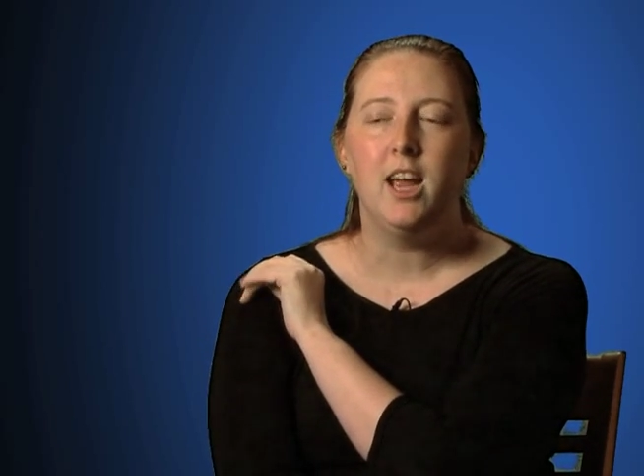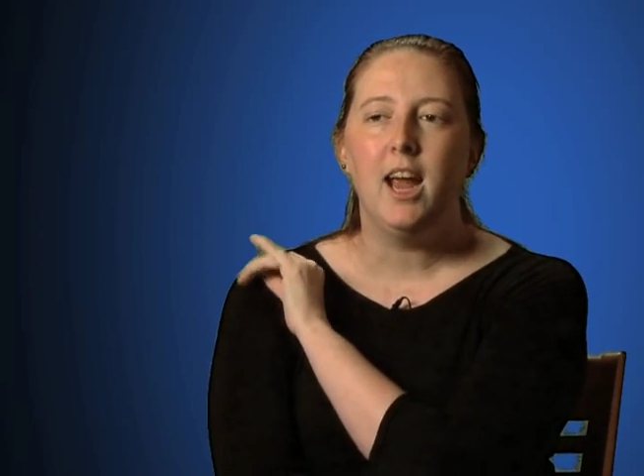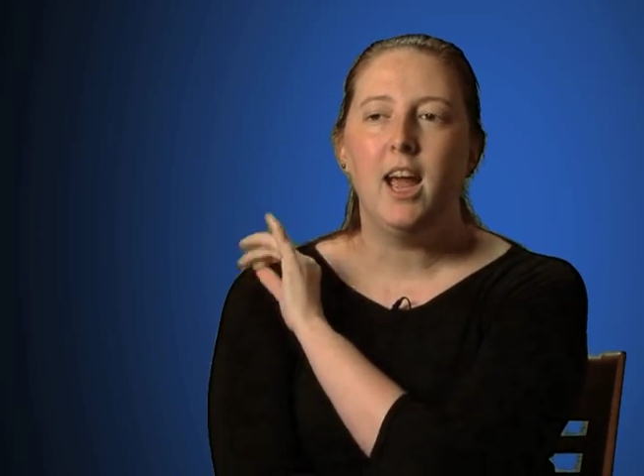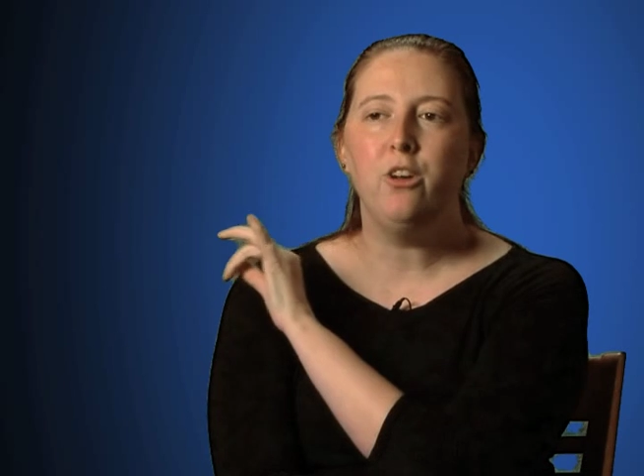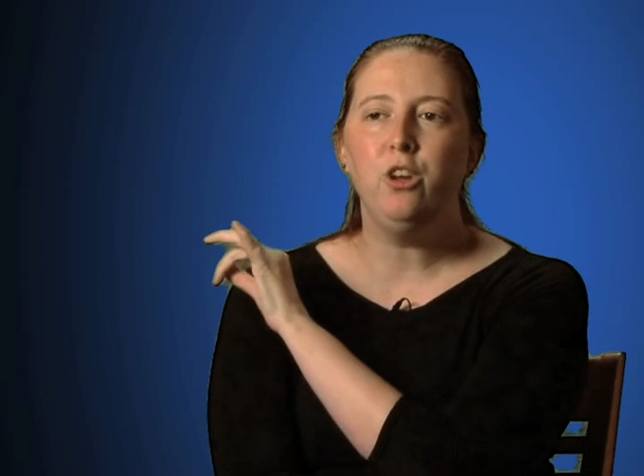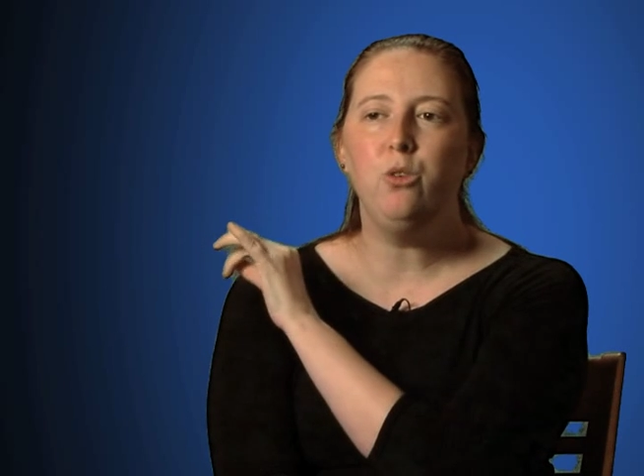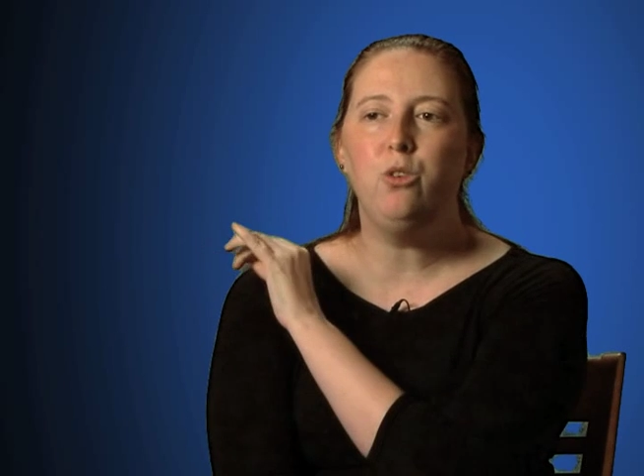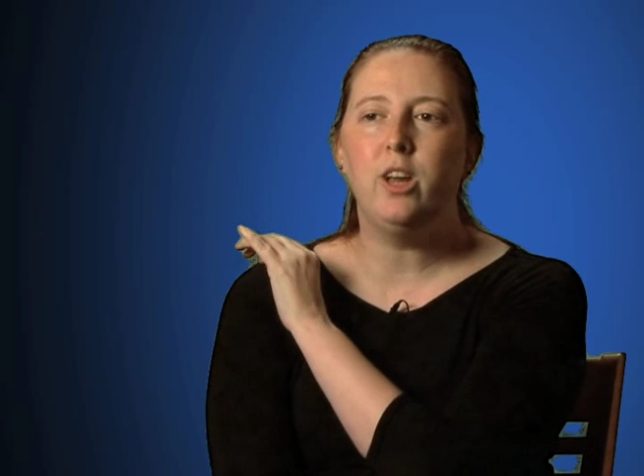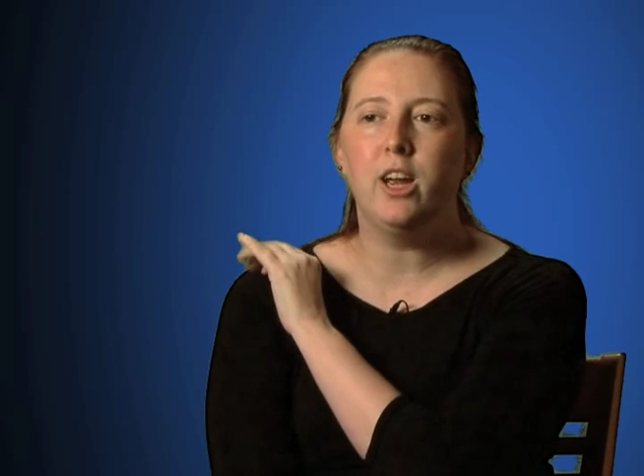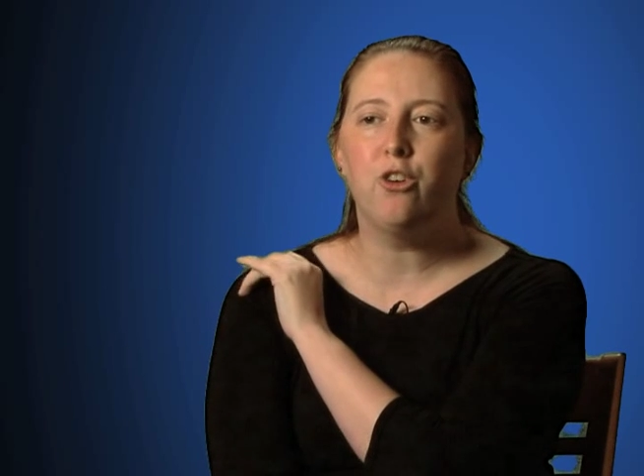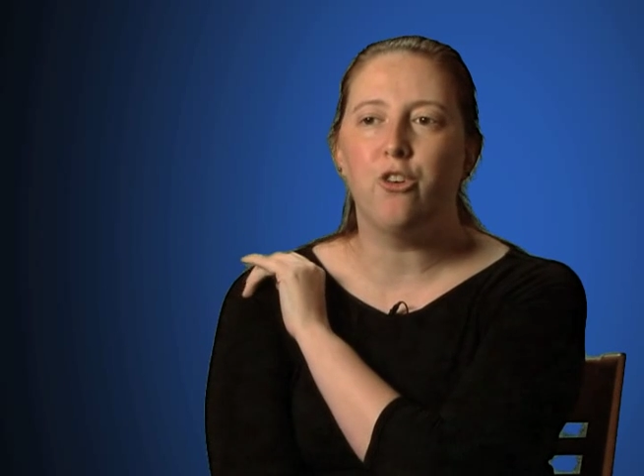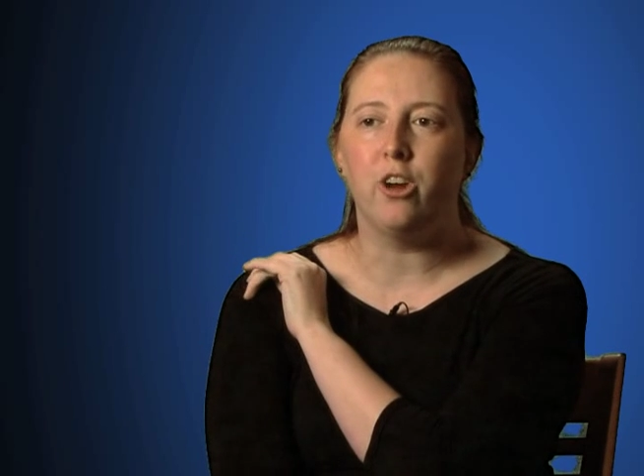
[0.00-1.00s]
How do you
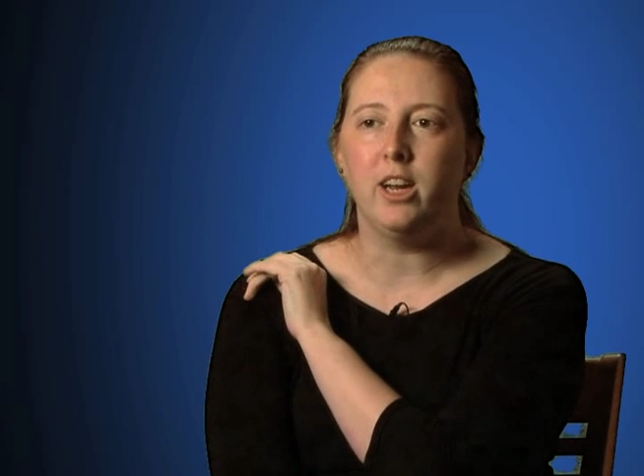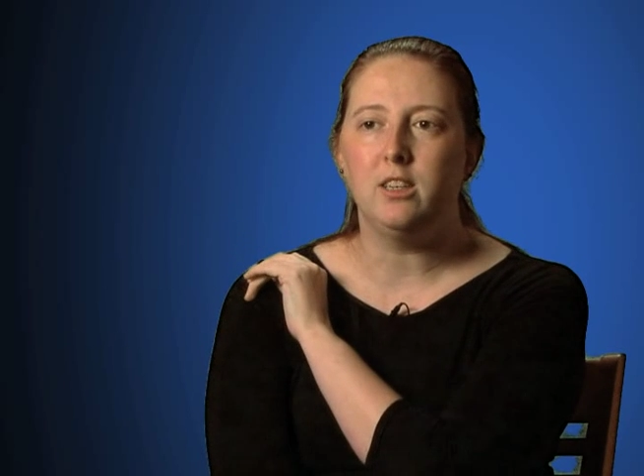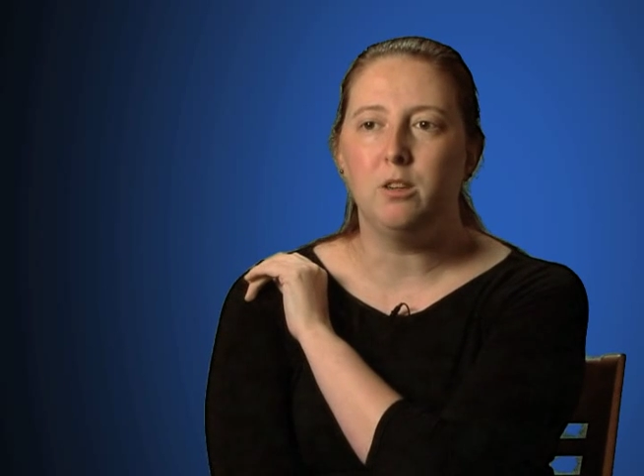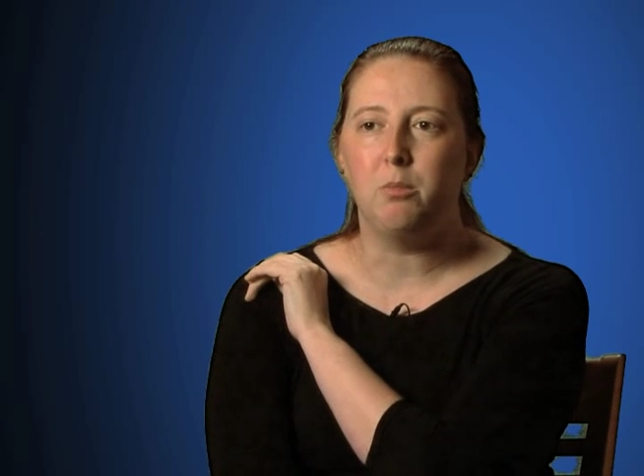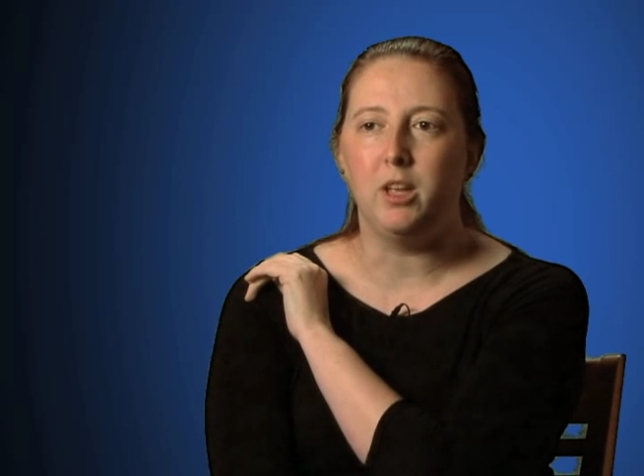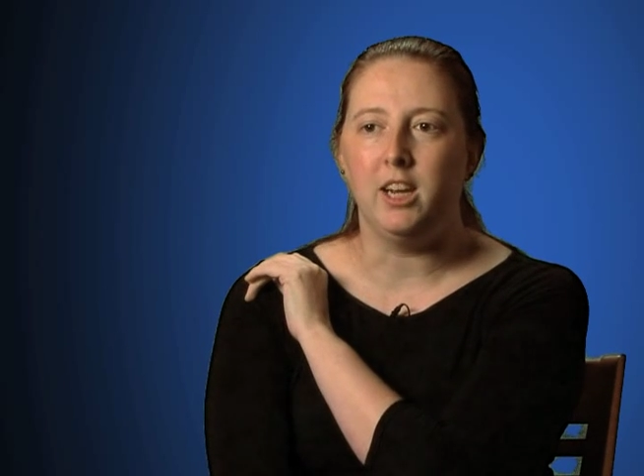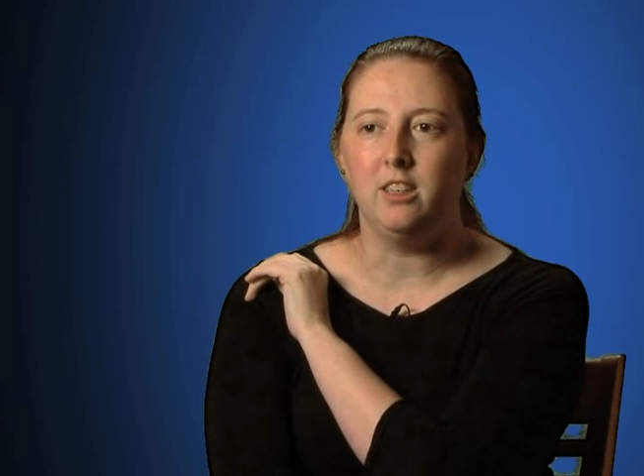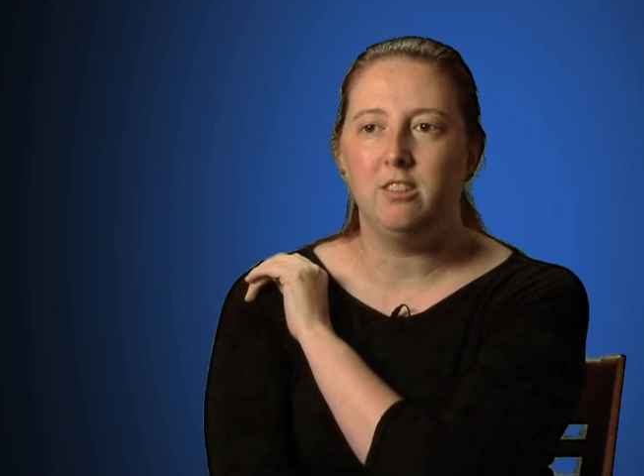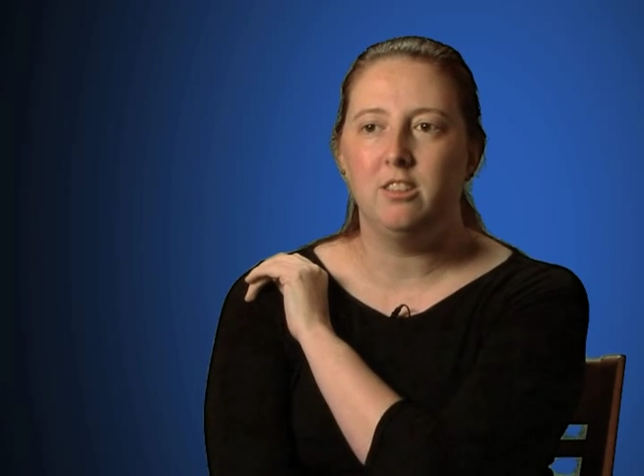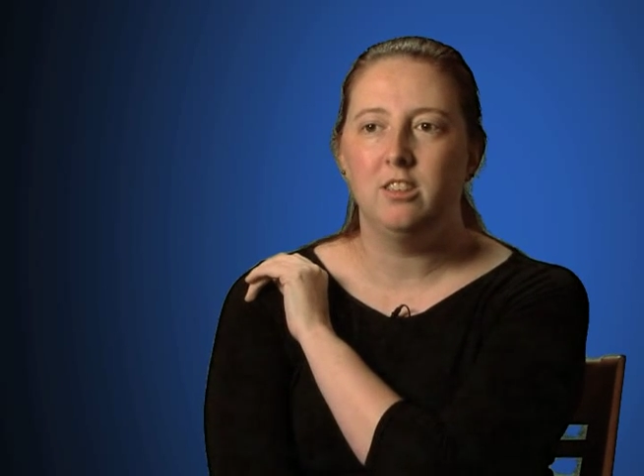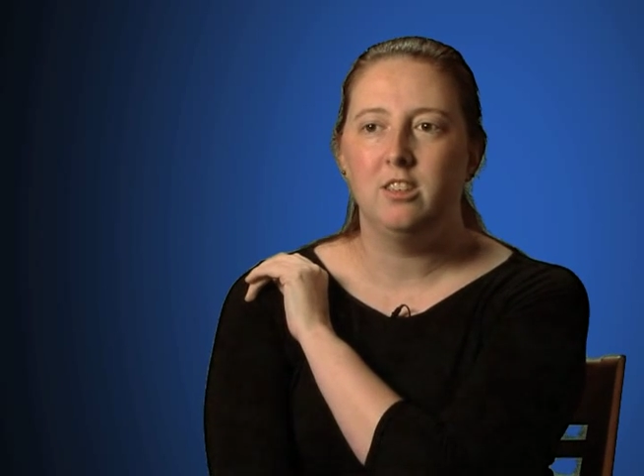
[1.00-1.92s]
decorate a place